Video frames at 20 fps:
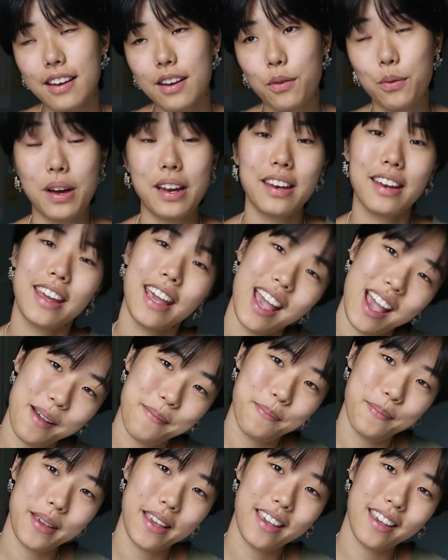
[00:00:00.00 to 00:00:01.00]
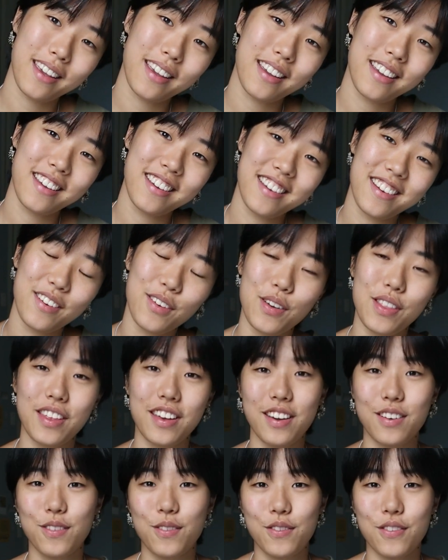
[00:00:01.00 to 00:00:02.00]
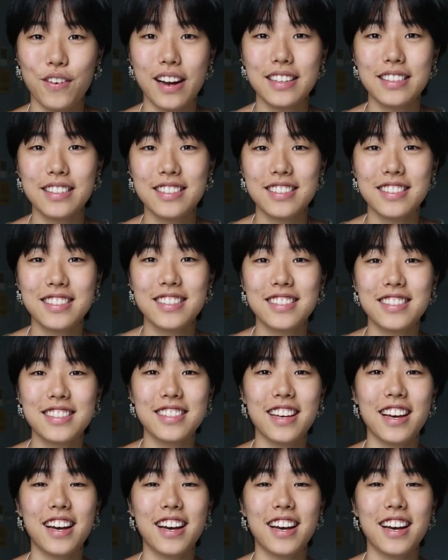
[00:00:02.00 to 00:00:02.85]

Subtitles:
went camping with good friends.